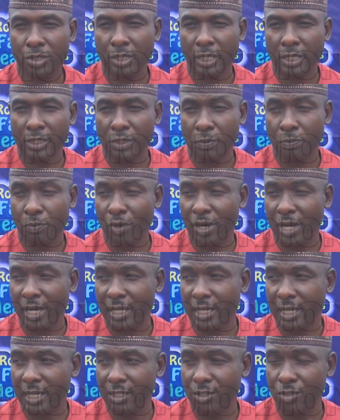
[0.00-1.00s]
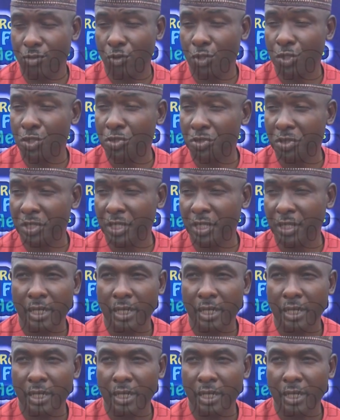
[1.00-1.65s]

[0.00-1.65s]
a spread as Rotary